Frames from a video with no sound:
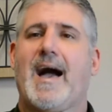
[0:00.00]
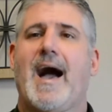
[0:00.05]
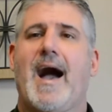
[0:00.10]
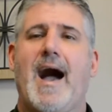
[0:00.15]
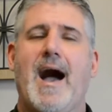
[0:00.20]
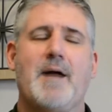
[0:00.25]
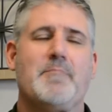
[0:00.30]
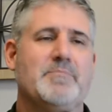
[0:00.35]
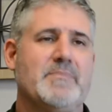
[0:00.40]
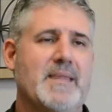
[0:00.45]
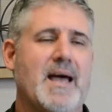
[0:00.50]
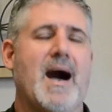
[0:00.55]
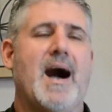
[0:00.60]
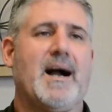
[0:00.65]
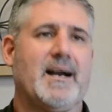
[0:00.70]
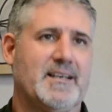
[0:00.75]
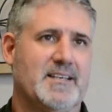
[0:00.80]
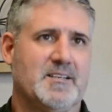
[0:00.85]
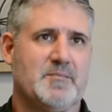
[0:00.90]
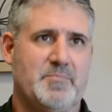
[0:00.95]
I'm
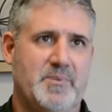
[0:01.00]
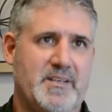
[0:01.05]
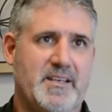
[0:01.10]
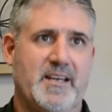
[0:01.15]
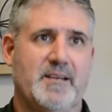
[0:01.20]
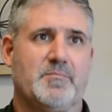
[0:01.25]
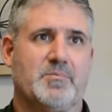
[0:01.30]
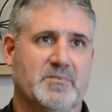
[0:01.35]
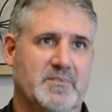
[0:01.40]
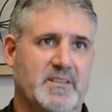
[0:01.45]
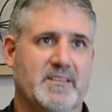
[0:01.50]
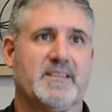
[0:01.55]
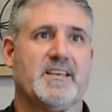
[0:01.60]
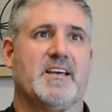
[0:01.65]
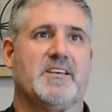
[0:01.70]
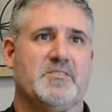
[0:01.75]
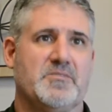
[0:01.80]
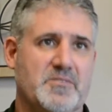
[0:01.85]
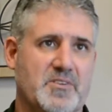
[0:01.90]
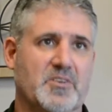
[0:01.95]
not going to be able to
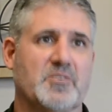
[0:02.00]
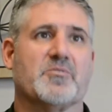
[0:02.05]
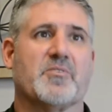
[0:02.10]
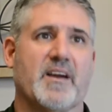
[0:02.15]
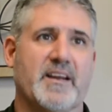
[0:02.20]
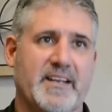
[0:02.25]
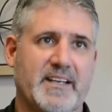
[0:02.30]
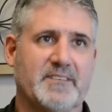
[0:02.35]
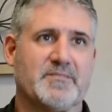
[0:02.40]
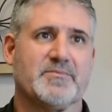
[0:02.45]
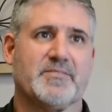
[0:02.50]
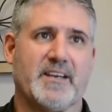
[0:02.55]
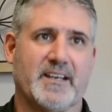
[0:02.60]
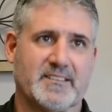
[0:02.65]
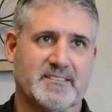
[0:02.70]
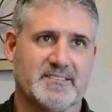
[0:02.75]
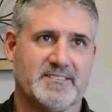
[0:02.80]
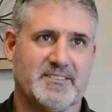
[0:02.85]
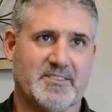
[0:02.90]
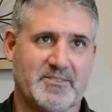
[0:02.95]
get you the grading
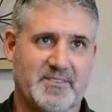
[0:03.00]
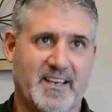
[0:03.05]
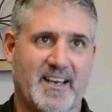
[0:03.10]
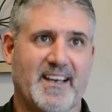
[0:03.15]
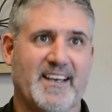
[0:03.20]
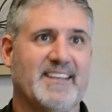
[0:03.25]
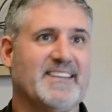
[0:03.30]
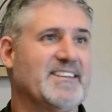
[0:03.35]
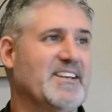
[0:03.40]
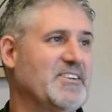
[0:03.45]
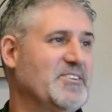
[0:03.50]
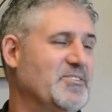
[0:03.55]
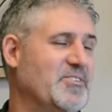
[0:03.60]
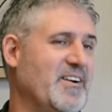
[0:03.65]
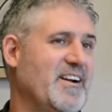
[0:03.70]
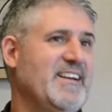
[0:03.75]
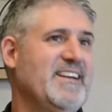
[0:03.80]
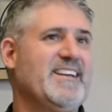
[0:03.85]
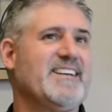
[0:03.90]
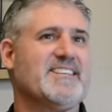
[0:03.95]
fixed, okay? The
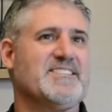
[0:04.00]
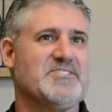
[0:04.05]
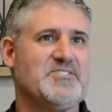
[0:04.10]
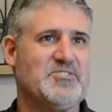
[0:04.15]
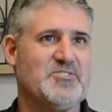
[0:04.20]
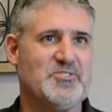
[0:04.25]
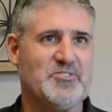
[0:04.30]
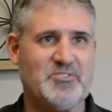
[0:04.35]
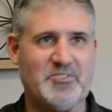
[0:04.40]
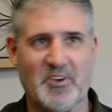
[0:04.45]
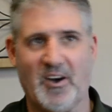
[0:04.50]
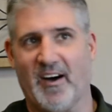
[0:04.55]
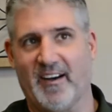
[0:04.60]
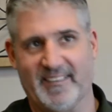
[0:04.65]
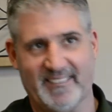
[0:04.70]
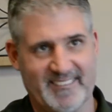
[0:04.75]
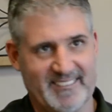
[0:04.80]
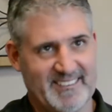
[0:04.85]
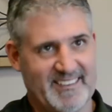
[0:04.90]
grading is done.